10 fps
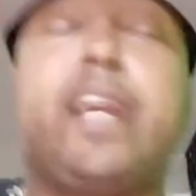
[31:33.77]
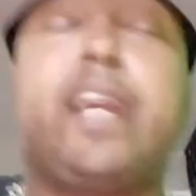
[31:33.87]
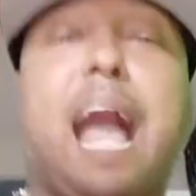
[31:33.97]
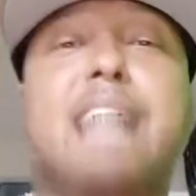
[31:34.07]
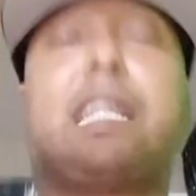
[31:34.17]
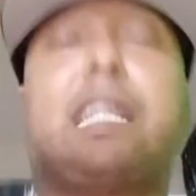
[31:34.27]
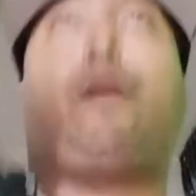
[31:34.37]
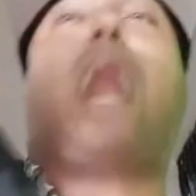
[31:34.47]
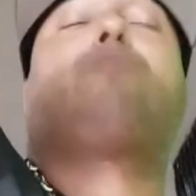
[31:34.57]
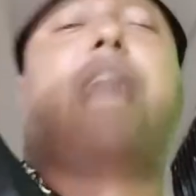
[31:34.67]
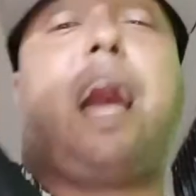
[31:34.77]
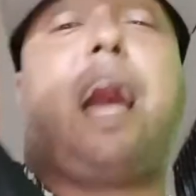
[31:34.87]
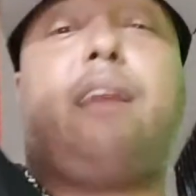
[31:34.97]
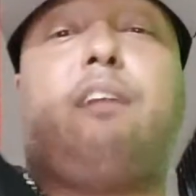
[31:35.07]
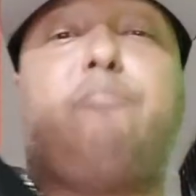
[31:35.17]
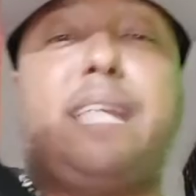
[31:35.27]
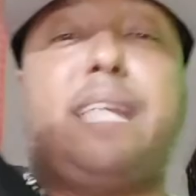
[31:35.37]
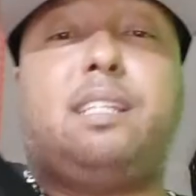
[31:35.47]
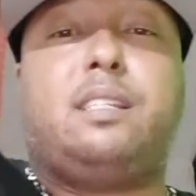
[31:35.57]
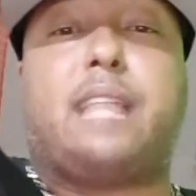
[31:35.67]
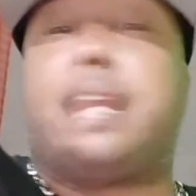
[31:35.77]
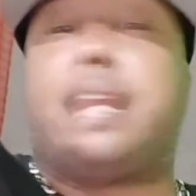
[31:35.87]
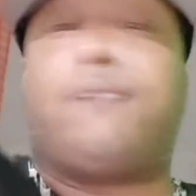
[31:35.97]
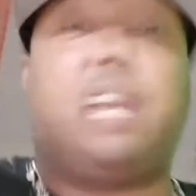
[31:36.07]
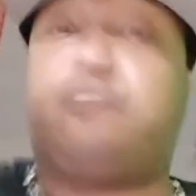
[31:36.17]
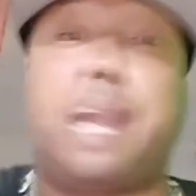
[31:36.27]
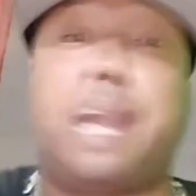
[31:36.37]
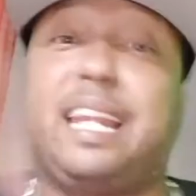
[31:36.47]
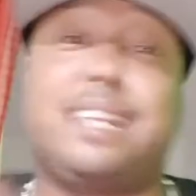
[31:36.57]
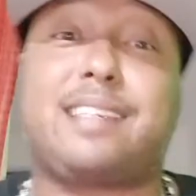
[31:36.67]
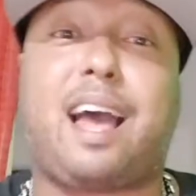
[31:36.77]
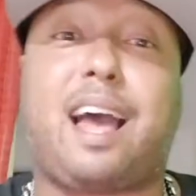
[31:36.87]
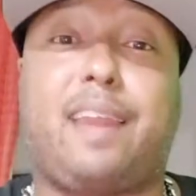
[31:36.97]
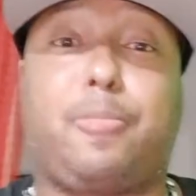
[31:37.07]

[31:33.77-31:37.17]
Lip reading: guys that were outside of Macy's that never even made it inside,